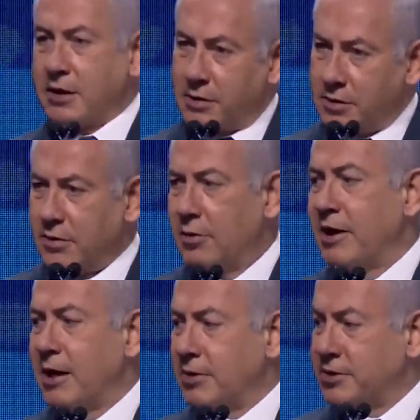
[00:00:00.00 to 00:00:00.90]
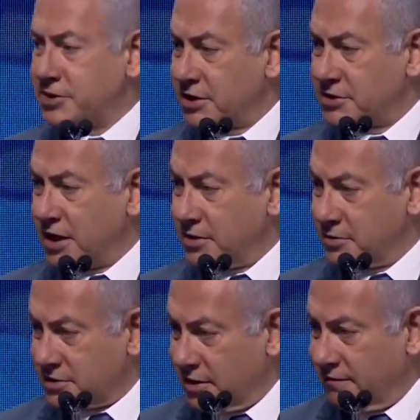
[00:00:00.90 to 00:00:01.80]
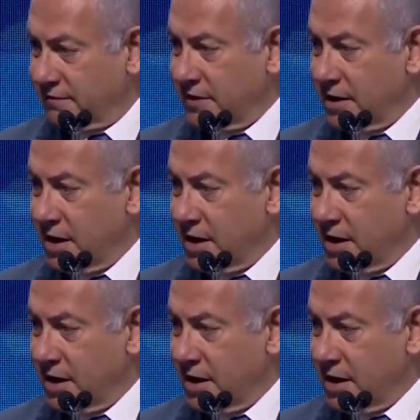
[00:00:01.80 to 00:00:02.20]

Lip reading: here. You'll be able to judge that yourself.